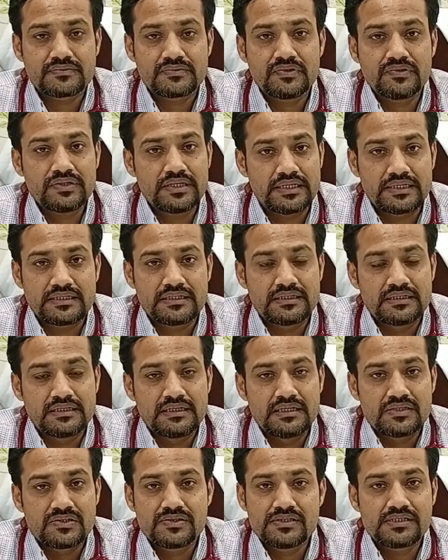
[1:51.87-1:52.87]
Okay,
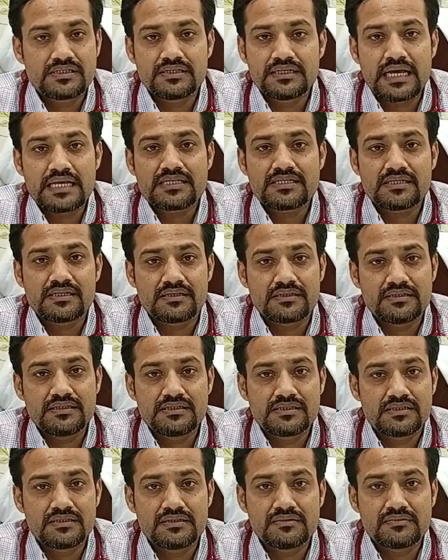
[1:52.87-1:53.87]
so it's a natural,
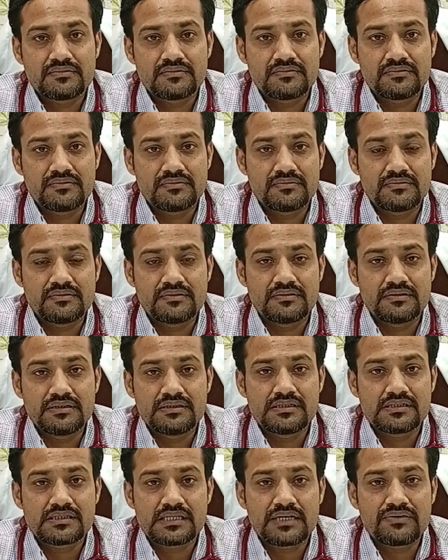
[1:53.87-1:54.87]
it's
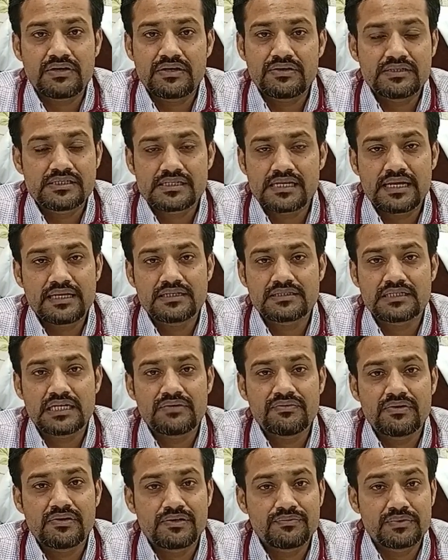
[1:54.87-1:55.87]
like a
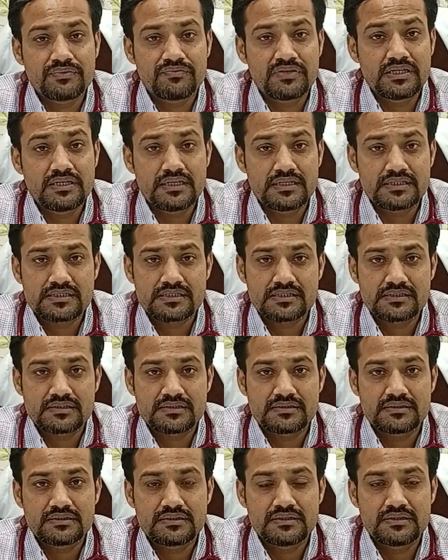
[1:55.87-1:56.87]
survival of the fittest.
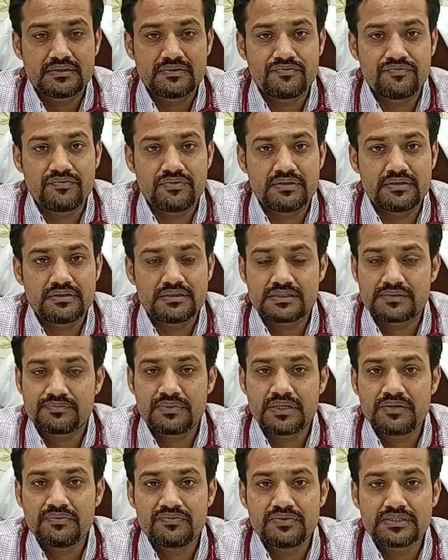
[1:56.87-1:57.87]
The
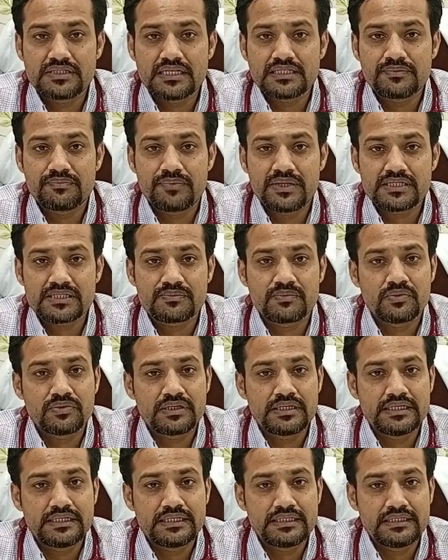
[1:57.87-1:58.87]
sperm which has the best
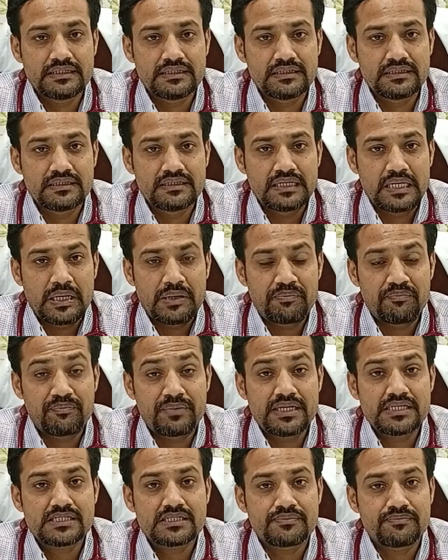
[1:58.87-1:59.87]
motility,
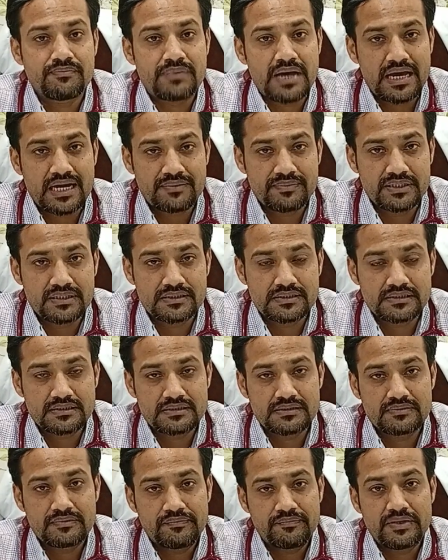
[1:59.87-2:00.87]
best parameters,
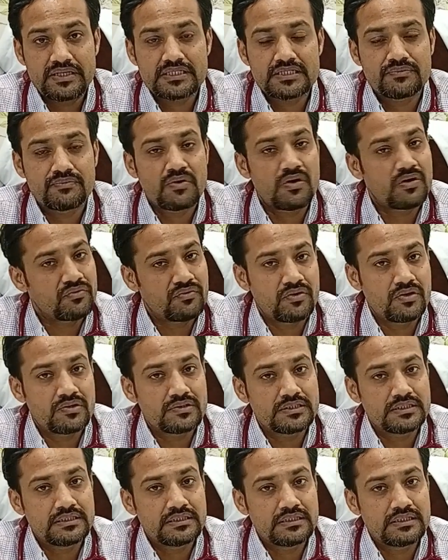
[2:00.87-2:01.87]
best
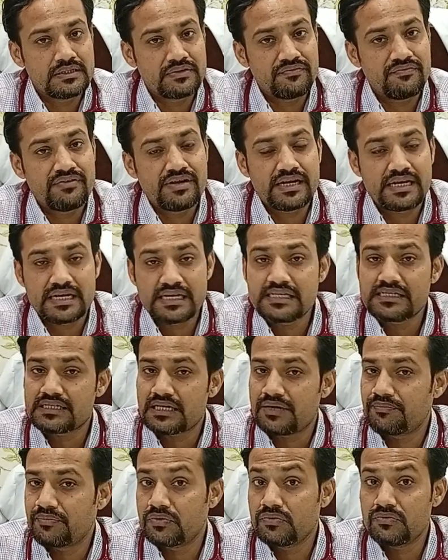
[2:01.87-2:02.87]
morphology will reach
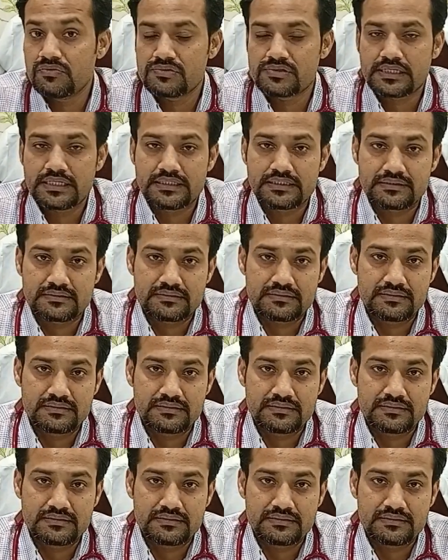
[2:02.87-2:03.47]
up to oocyte.